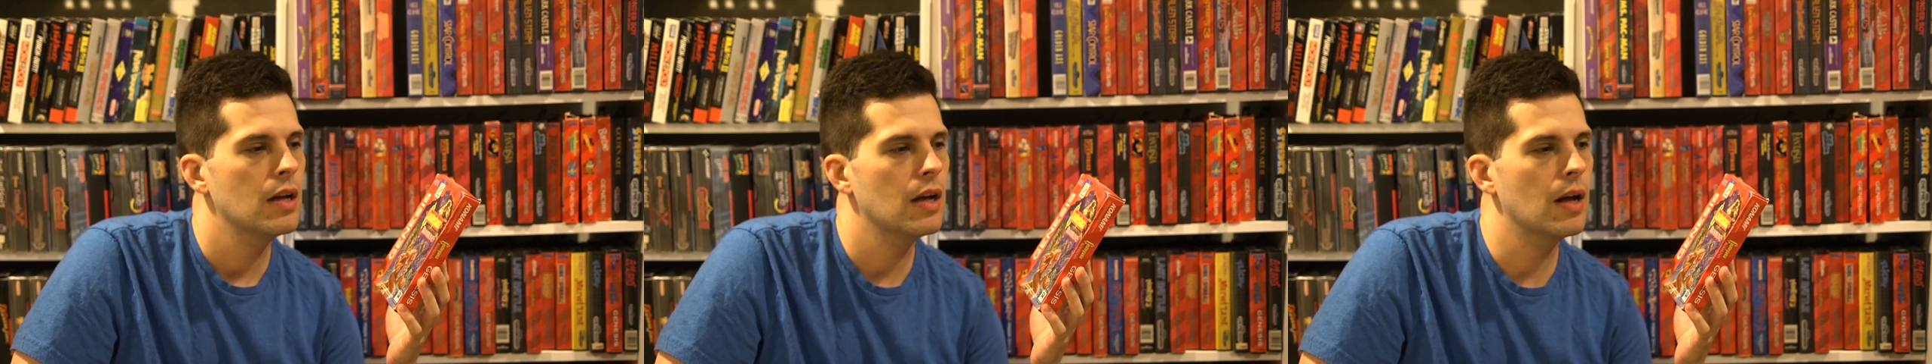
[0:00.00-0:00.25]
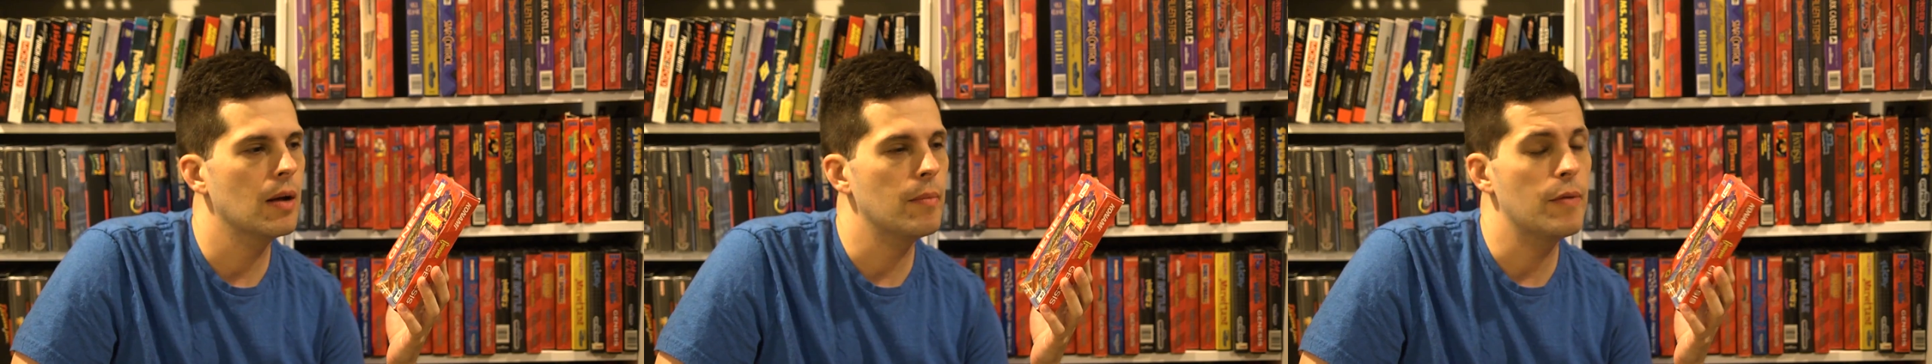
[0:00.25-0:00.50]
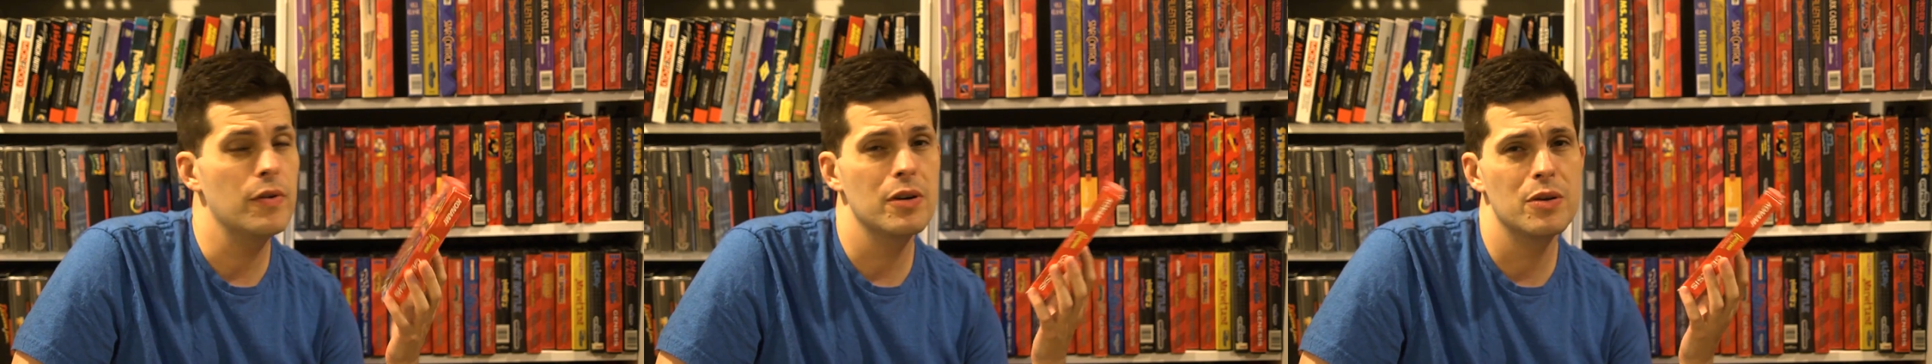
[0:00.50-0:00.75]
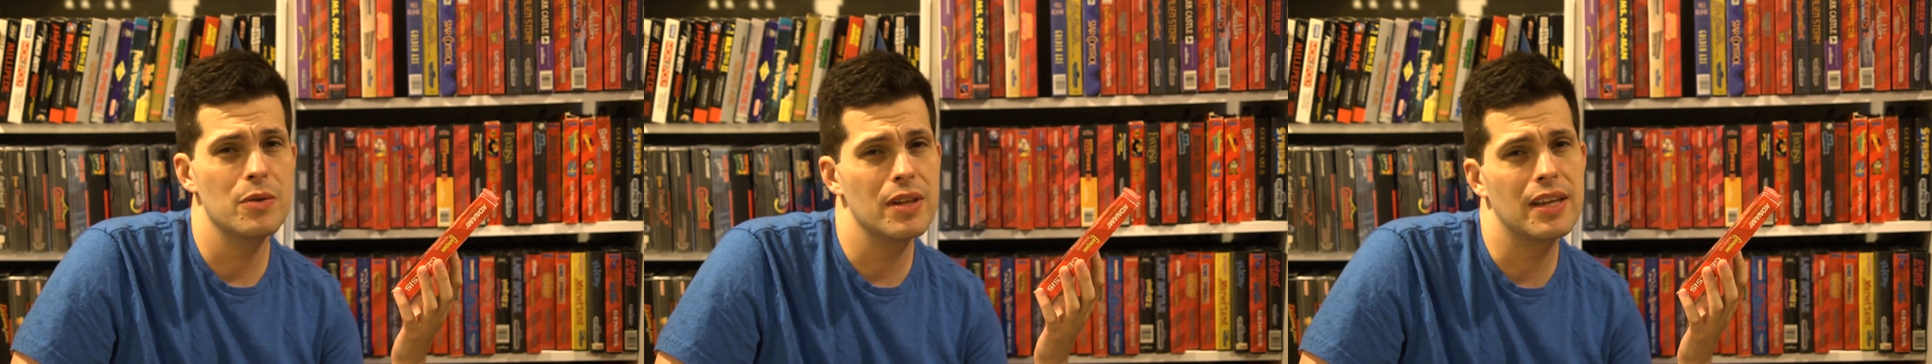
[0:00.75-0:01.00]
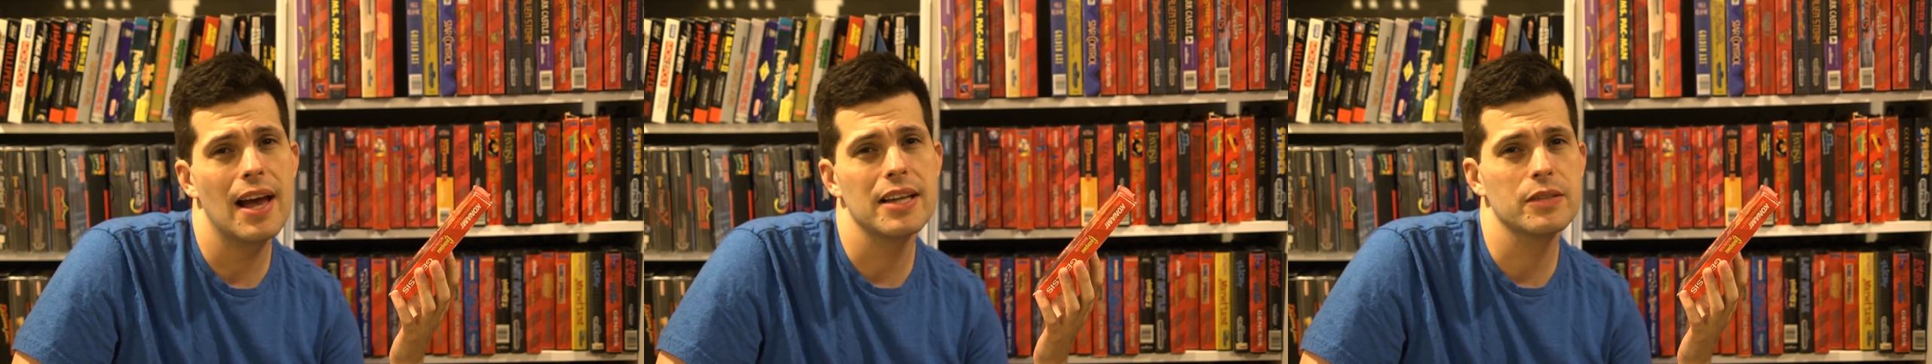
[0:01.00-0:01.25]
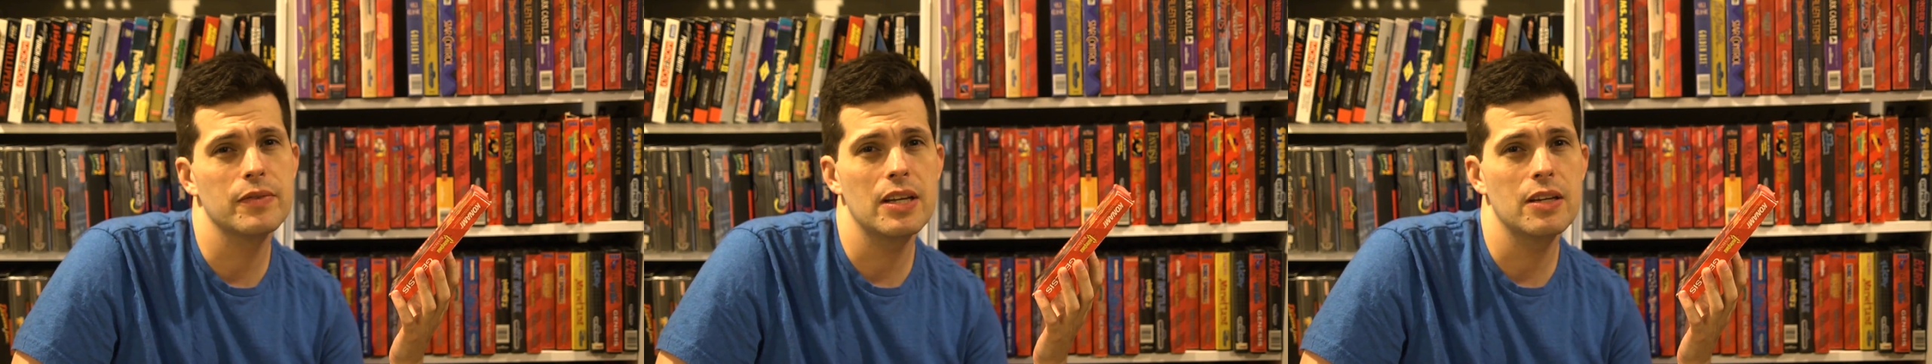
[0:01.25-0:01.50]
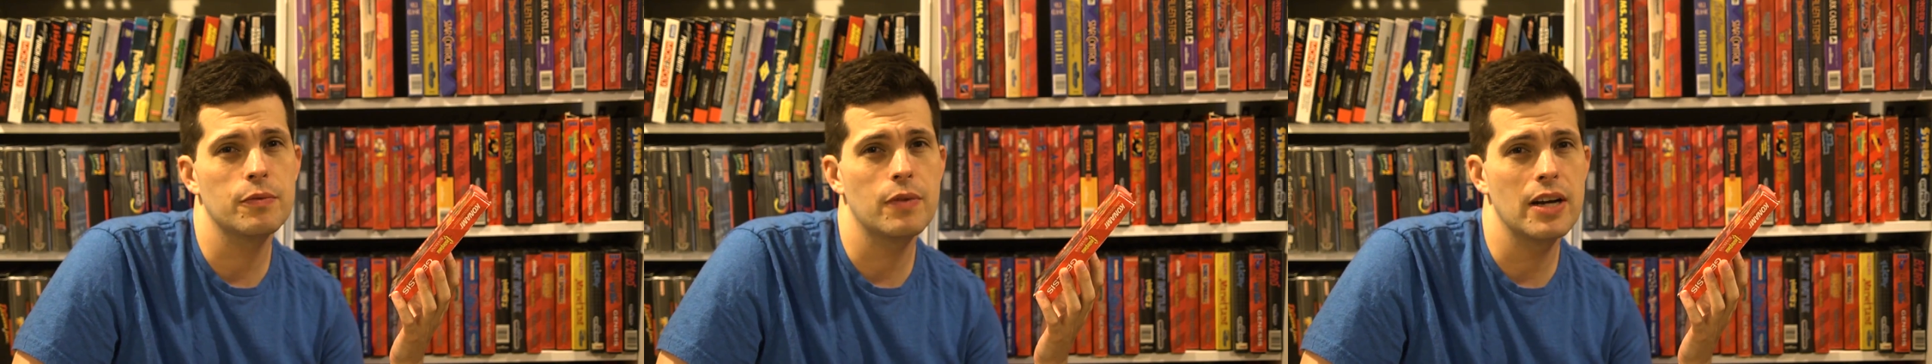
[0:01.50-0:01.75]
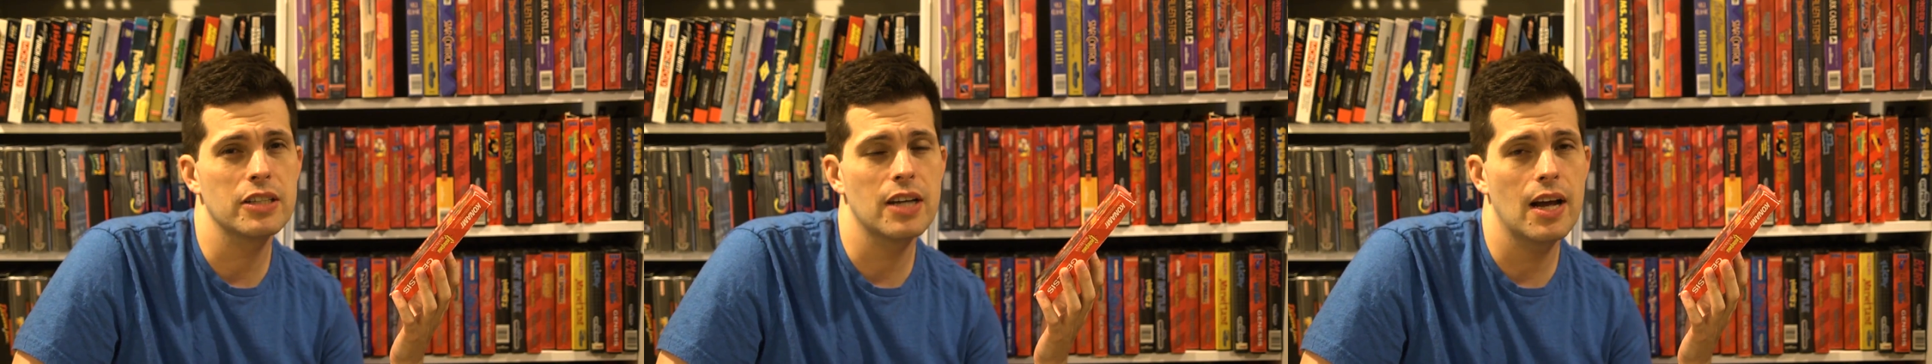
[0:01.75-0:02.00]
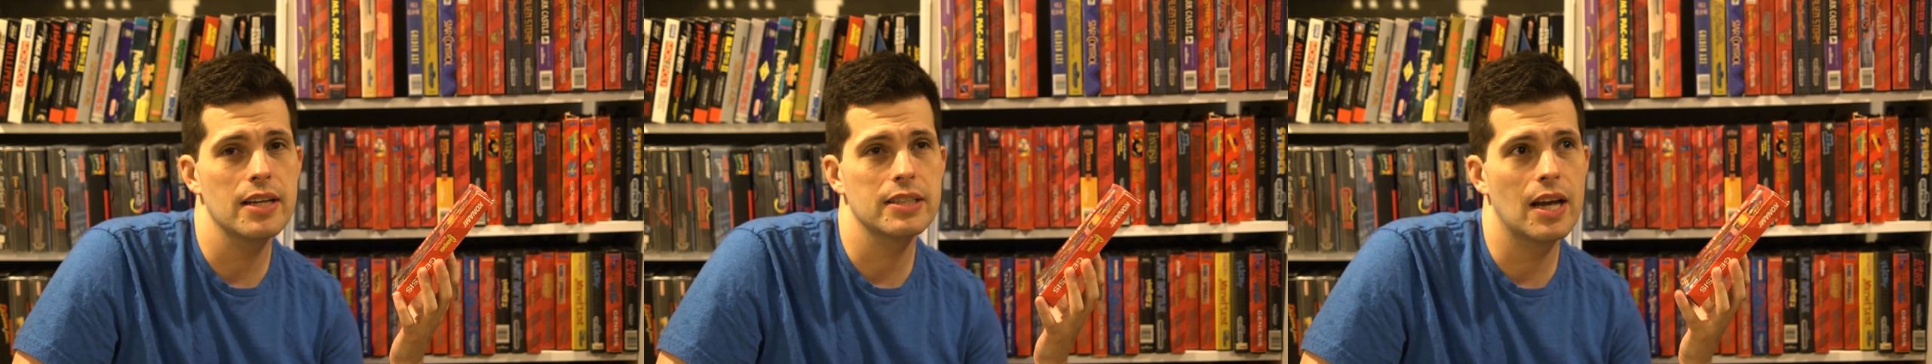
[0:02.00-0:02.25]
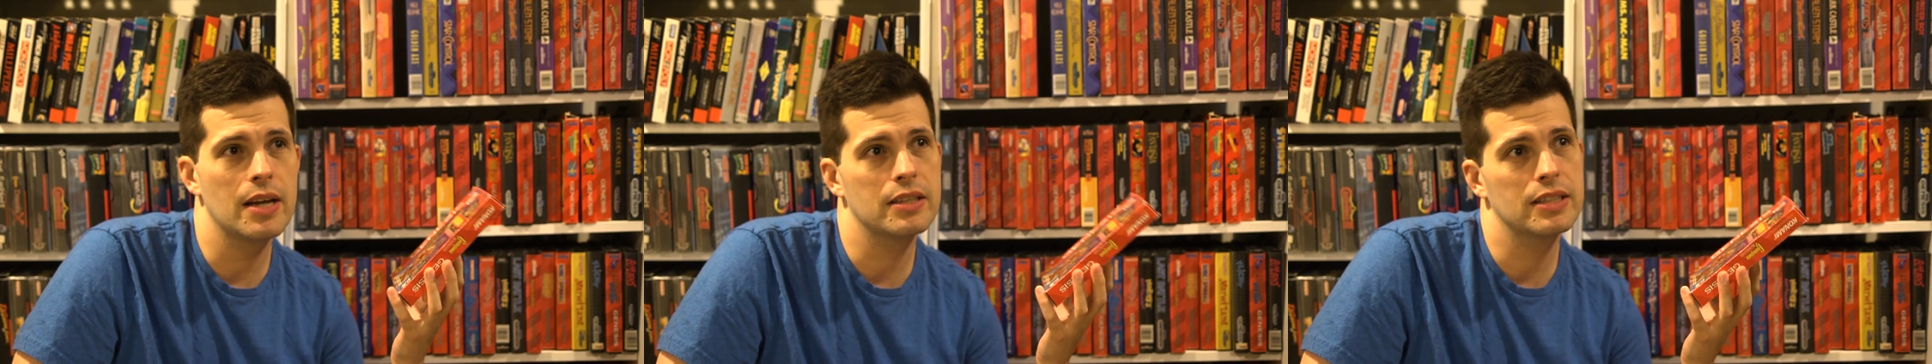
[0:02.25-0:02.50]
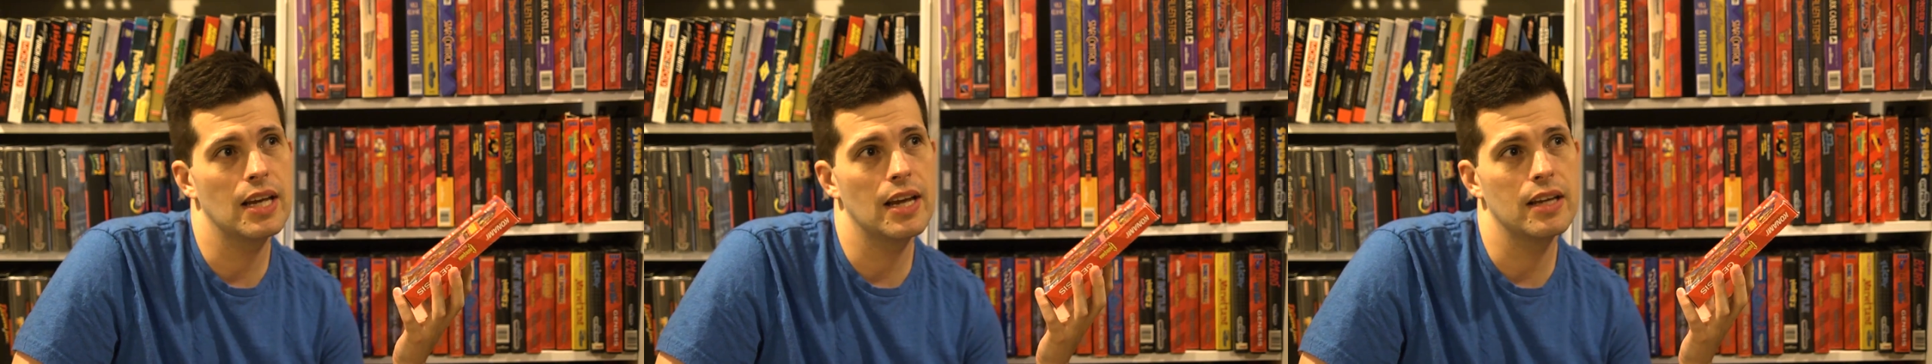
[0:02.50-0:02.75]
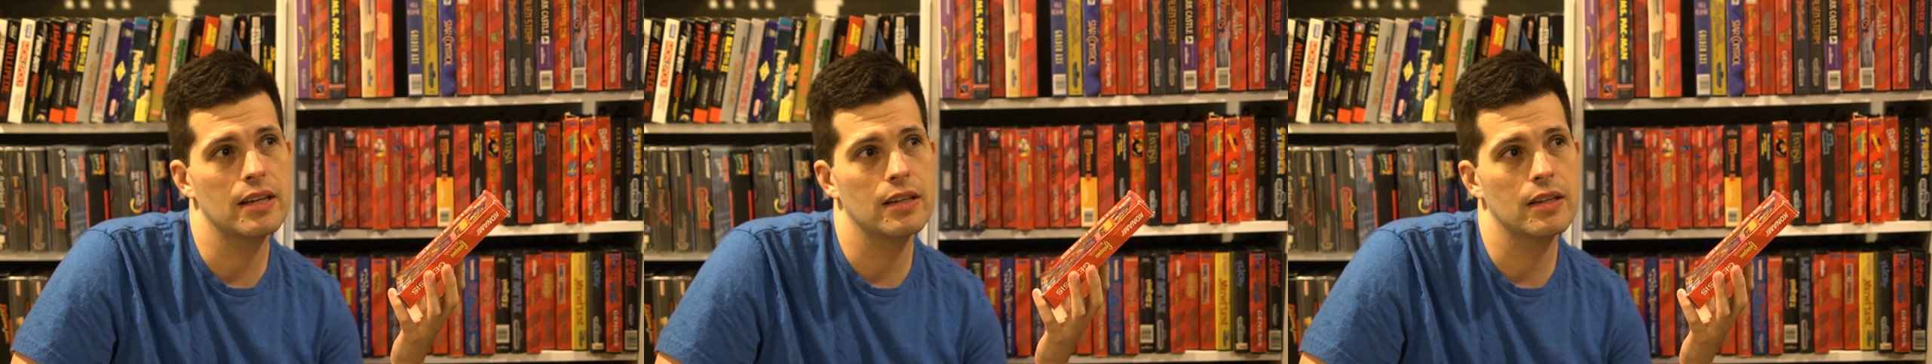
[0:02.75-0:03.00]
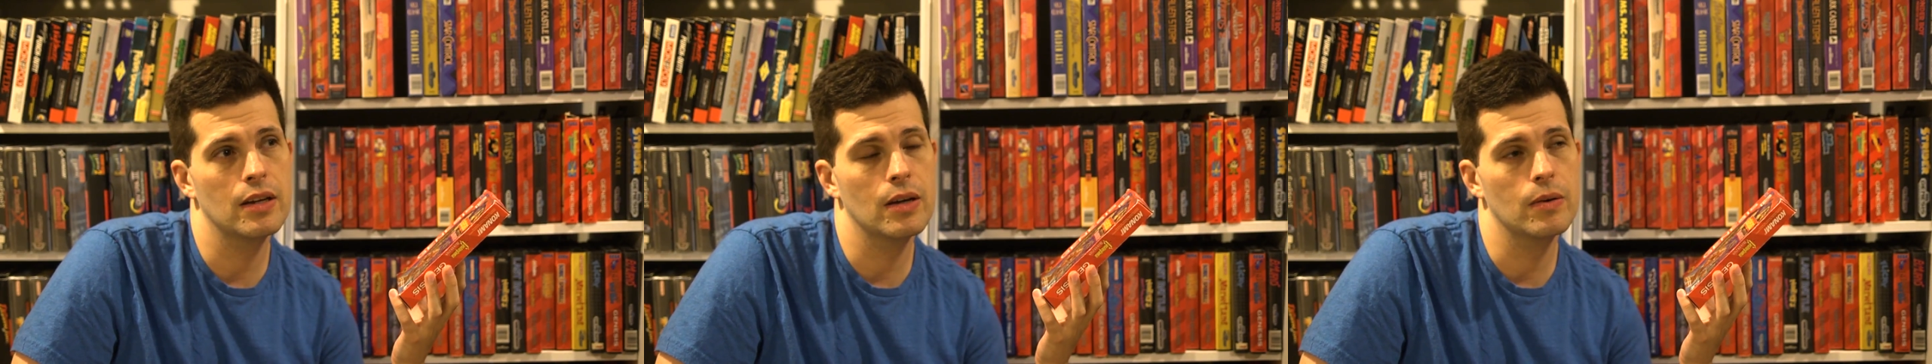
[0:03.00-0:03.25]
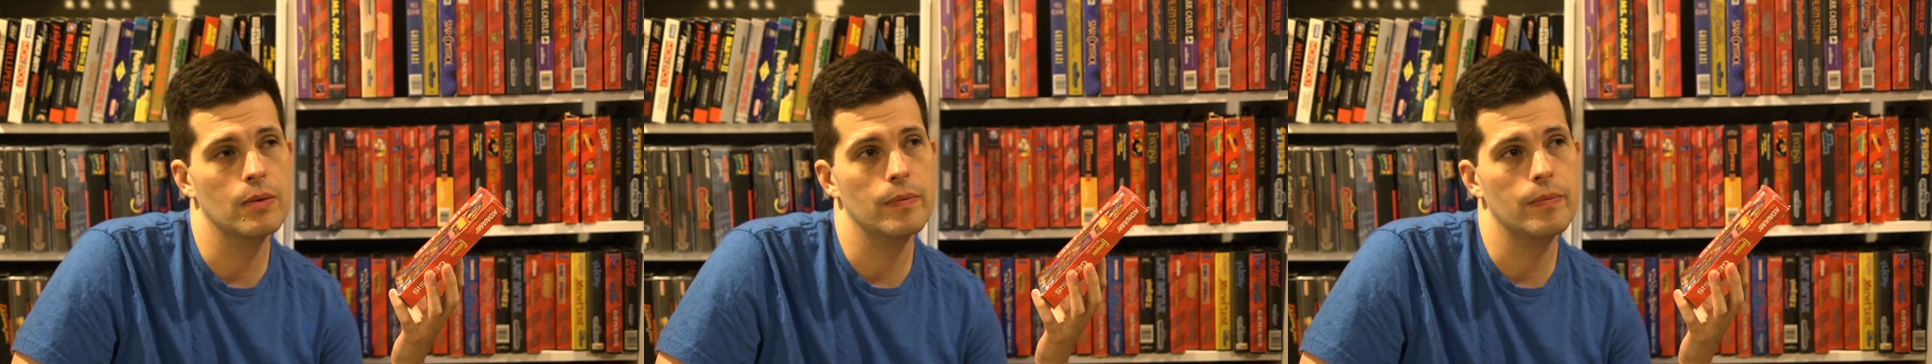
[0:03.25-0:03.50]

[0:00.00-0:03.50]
If you're new to the Castlevania franchise, I'd say, you know,